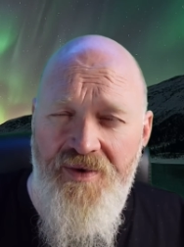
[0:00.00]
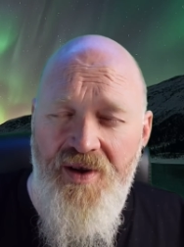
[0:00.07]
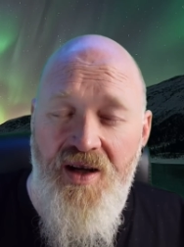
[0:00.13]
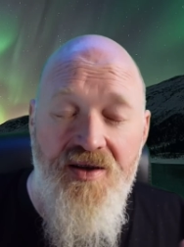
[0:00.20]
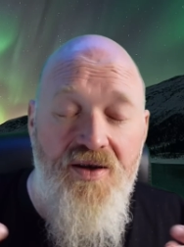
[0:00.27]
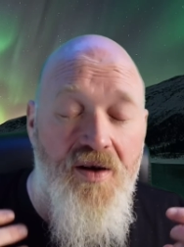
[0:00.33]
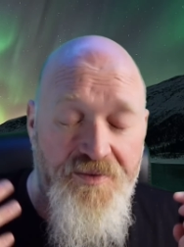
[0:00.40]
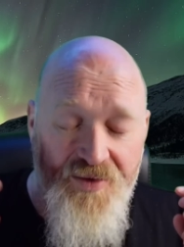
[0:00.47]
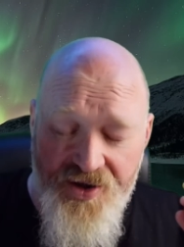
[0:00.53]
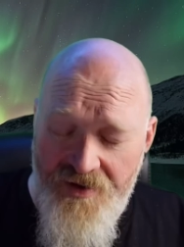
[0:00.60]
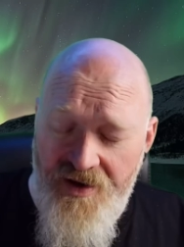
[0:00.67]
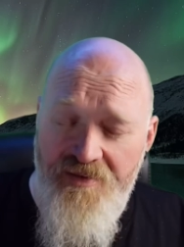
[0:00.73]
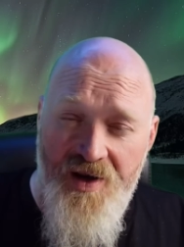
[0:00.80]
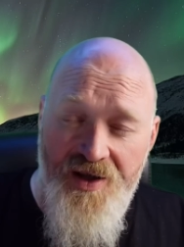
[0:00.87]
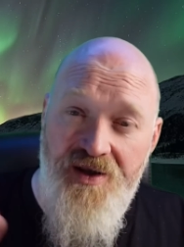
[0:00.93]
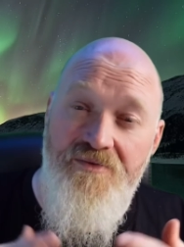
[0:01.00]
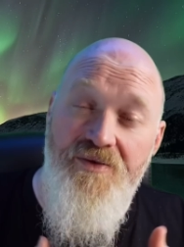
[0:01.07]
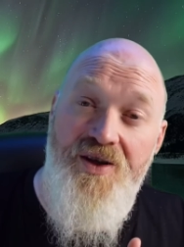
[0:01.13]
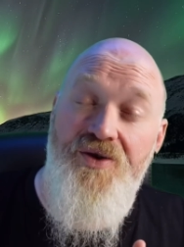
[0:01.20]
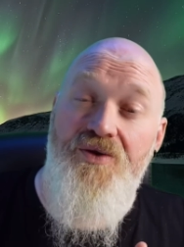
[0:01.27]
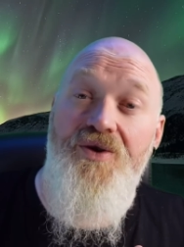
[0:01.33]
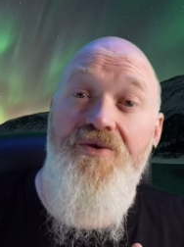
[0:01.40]
you know, I'm sorry, my,
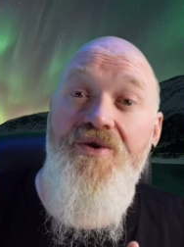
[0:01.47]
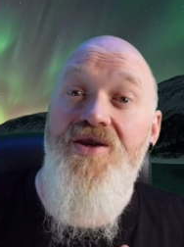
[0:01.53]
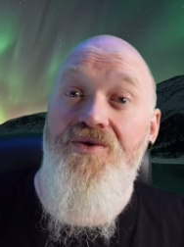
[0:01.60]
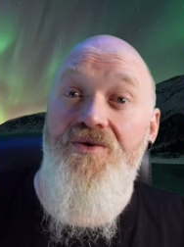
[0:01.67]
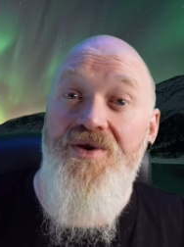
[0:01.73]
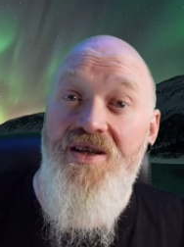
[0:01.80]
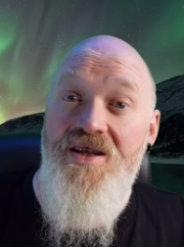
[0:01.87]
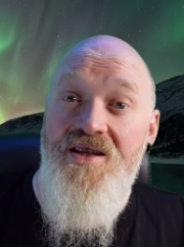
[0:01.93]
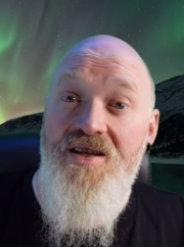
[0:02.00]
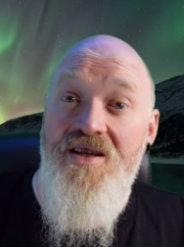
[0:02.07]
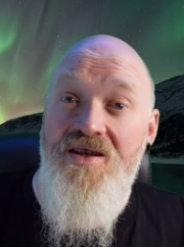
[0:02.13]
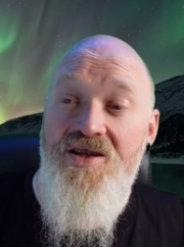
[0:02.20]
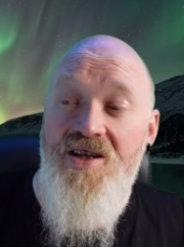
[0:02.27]
my daughter is autistic,